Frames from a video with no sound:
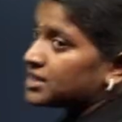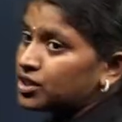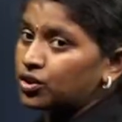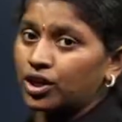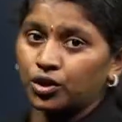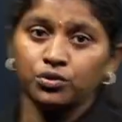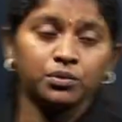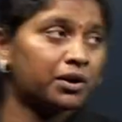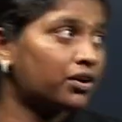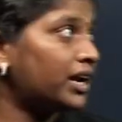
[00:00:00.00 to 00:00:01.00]
into e to the
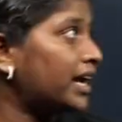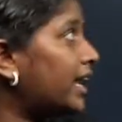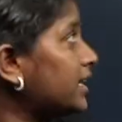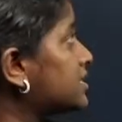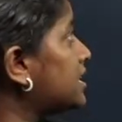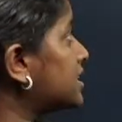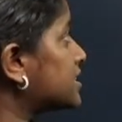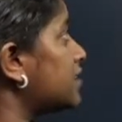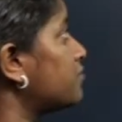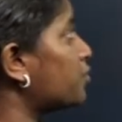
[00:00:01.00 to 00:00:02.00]
power x less
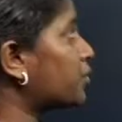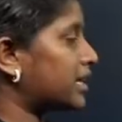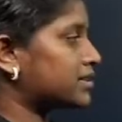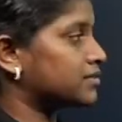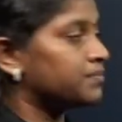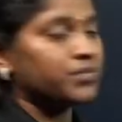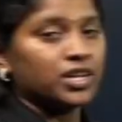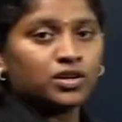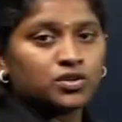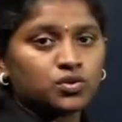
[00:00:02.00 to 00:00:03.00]
than 4x.
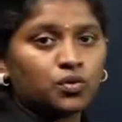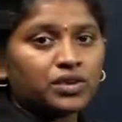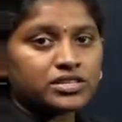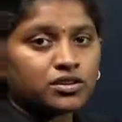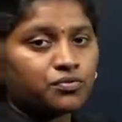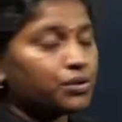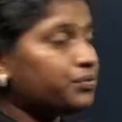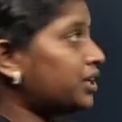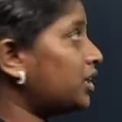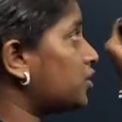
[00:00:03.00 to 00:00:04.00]
So first of all
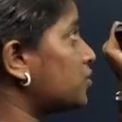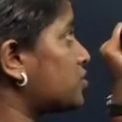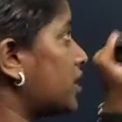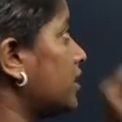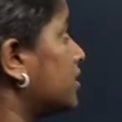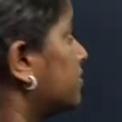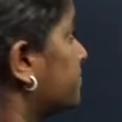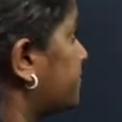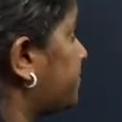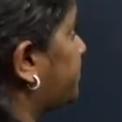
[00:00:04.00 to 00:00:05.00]
we need to check,
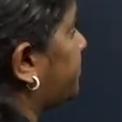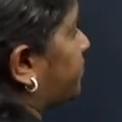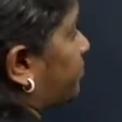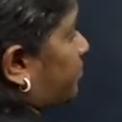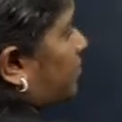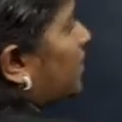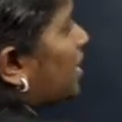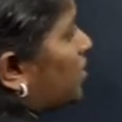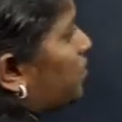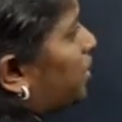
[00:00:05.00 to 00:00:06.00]

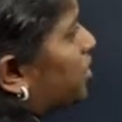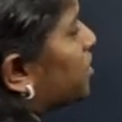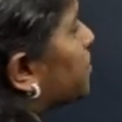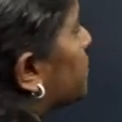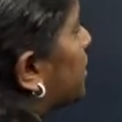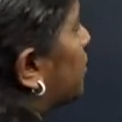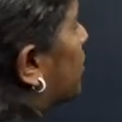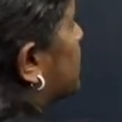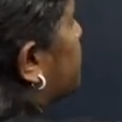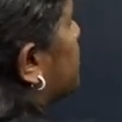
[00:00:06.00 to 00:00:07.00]
we need to do the
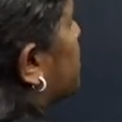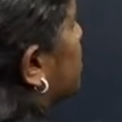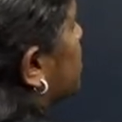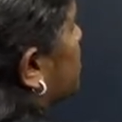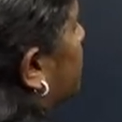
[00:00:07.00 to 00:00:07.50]
transposition. So